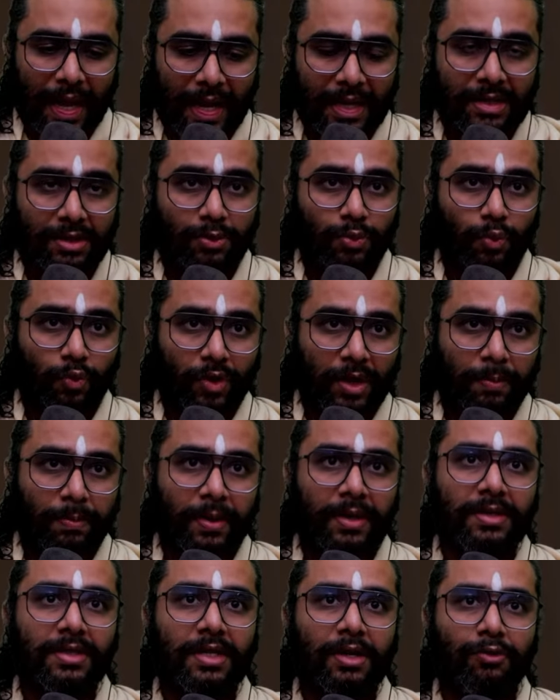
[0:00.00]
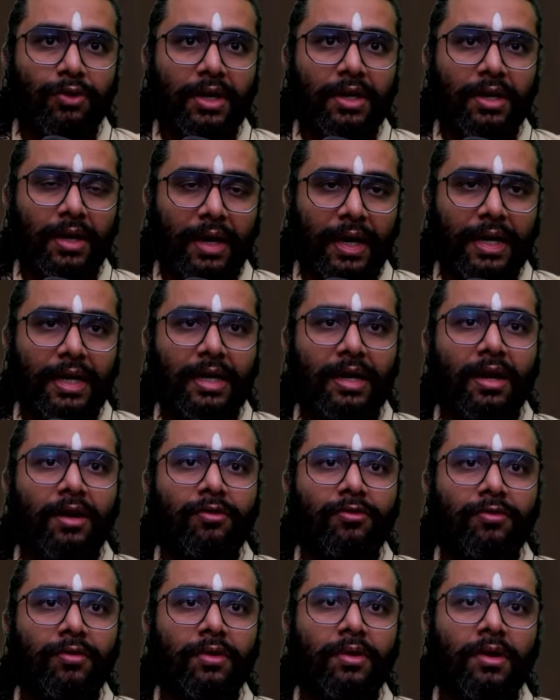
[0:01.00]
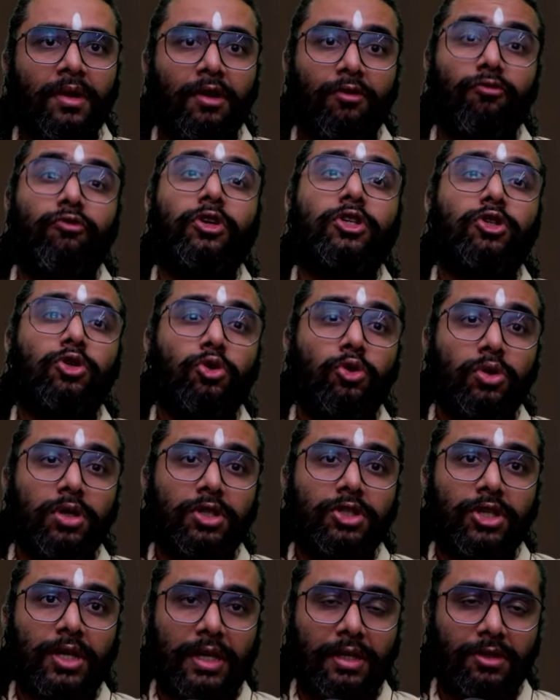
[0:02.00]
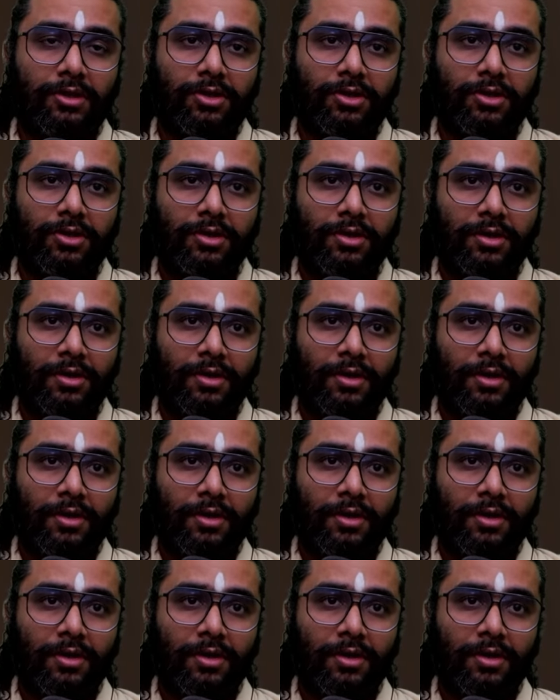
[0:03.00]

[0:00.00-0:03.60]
as we perceive it right now, which could change,